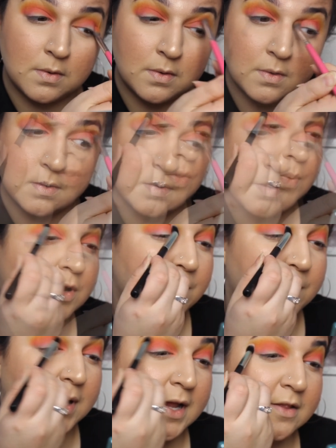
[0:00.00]
I just want
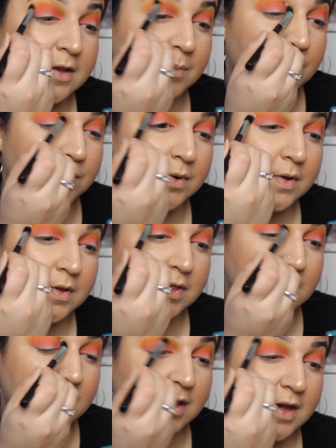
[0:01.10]
to blend them all
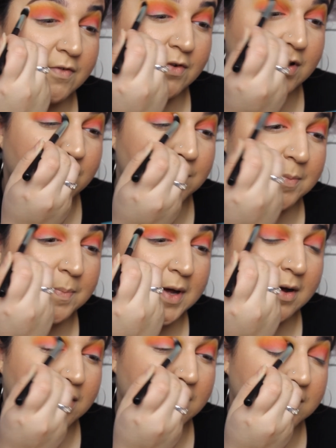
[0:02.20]
together a little bit
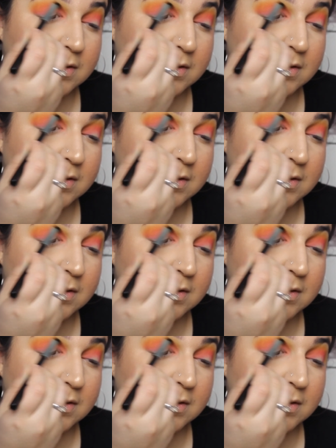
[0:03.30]
better.